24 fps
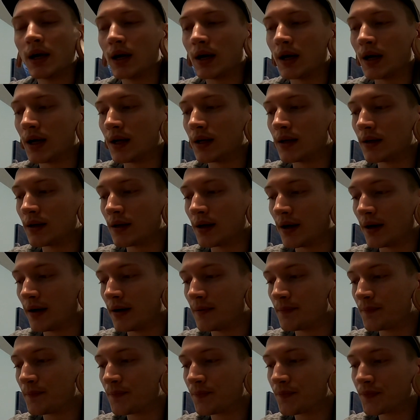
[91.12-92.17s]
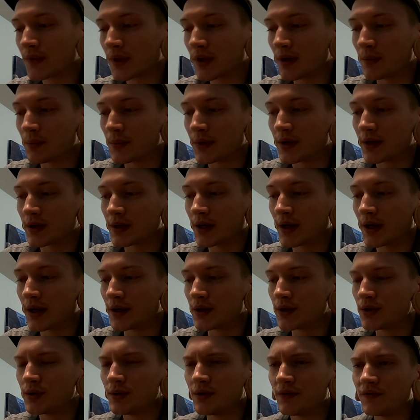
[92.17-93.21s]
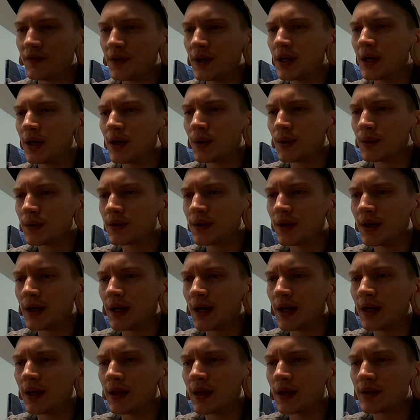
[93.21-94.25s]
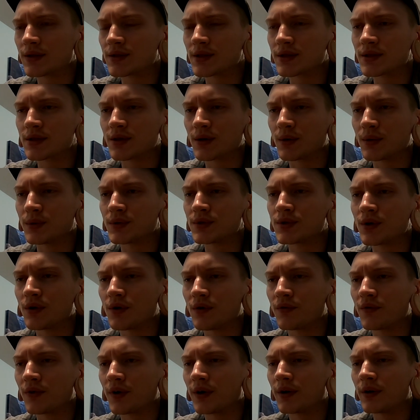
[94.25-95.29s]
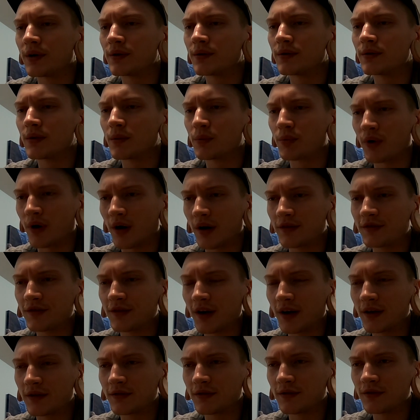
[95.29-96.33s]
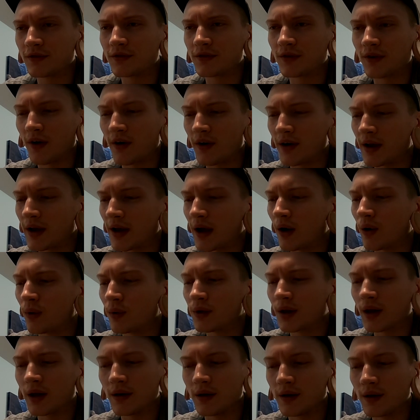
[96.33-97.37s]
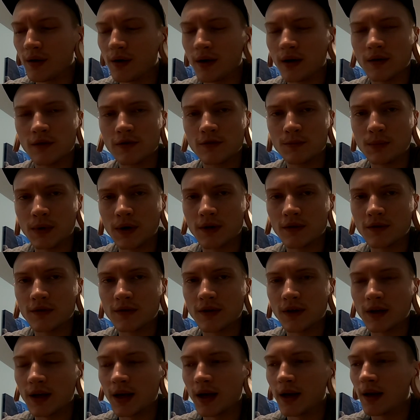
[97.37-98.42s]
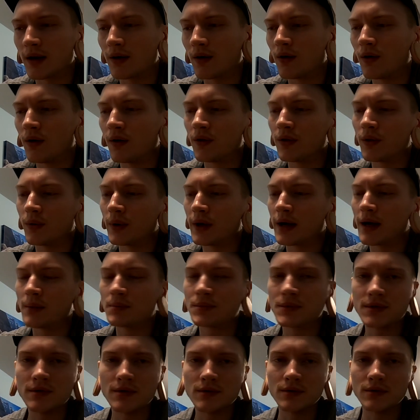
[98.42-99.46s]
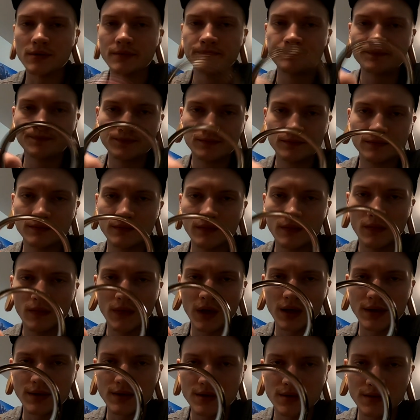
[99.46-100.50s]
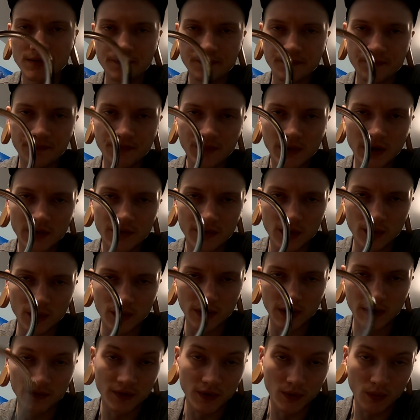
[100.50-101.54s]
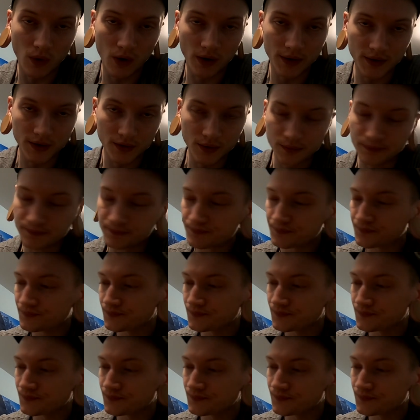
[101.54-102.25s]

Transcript: And I'm going to kind of do a video today that just goes over the process of starting out, getting your ears pierced, and getting all the way up to this, if you want to.